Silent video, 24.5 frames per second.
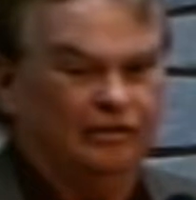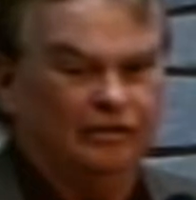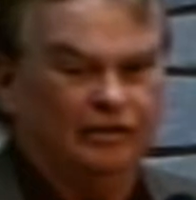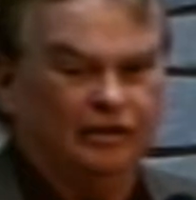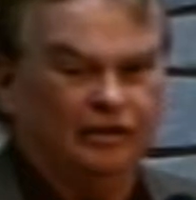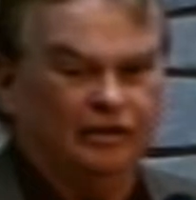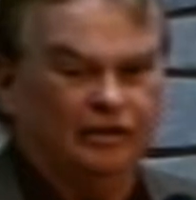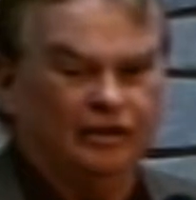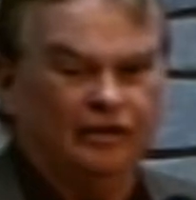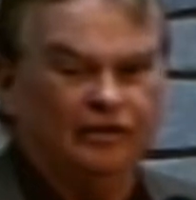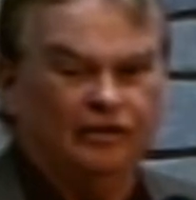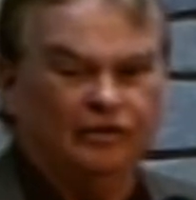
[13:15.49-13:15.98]

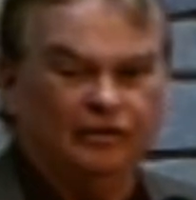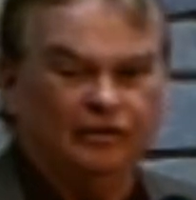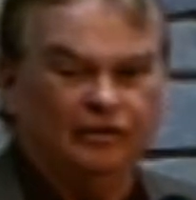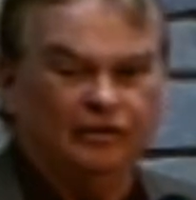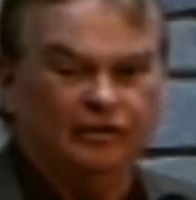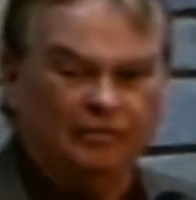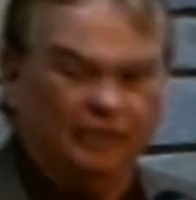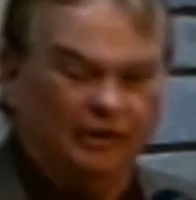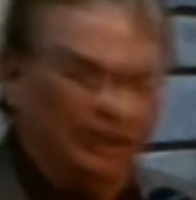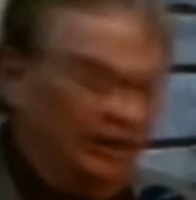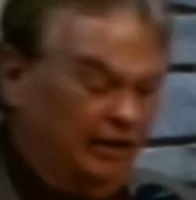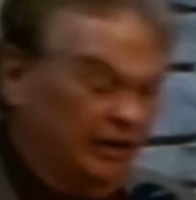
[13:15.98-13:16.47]
It doesn't,
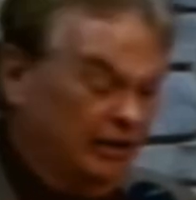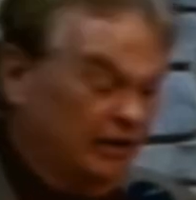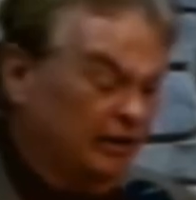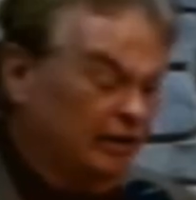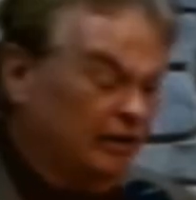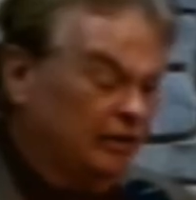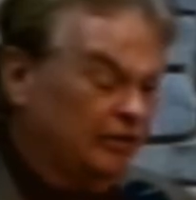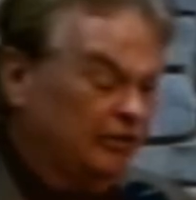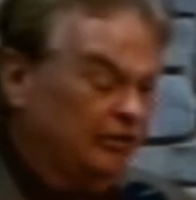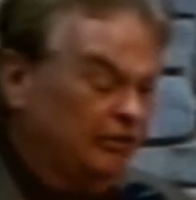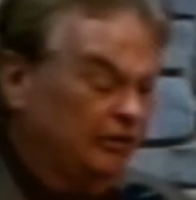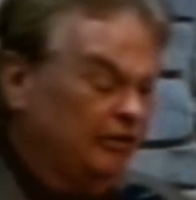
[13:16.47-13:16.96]
and it
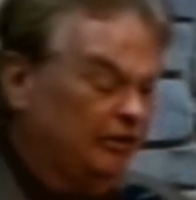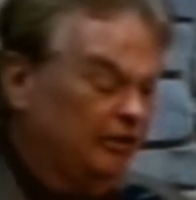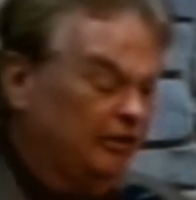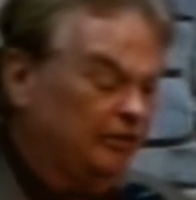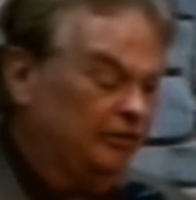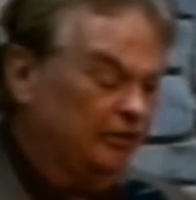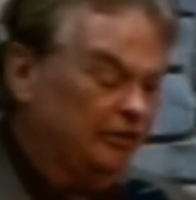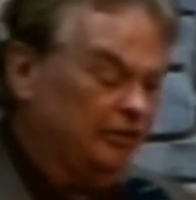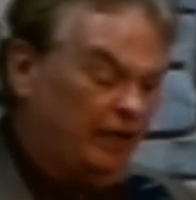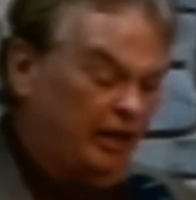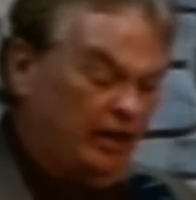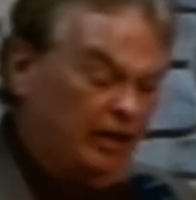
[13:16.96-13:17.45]
isn't a
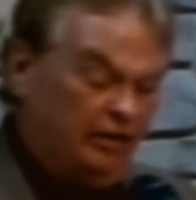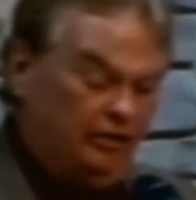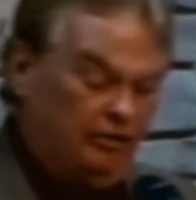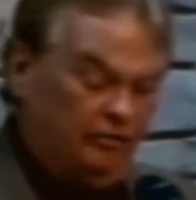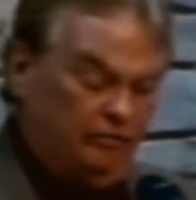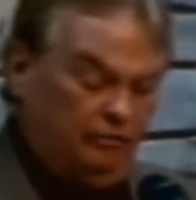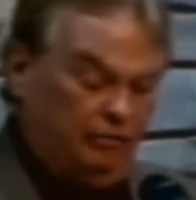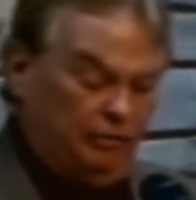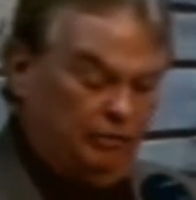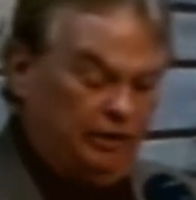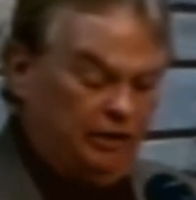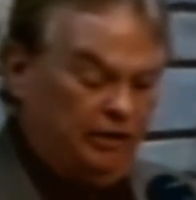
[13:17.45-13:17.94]
sign
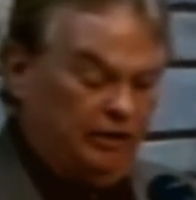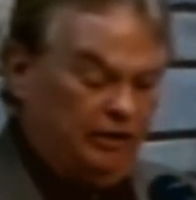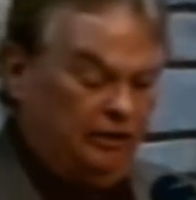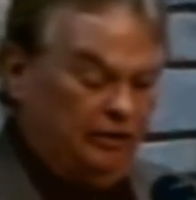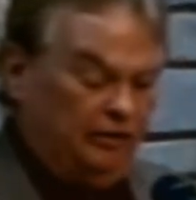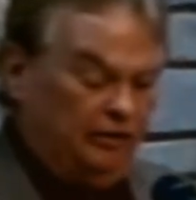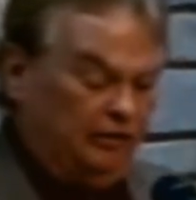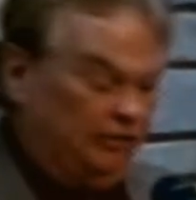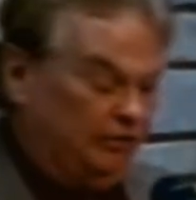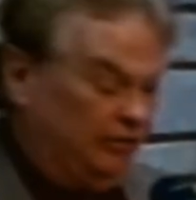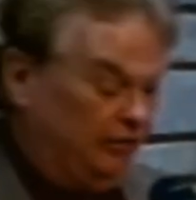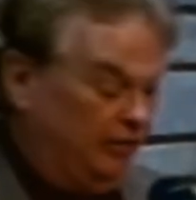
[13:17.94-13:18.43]
of
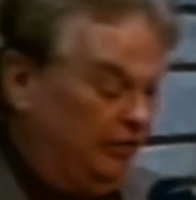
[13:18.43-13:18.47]
weakness.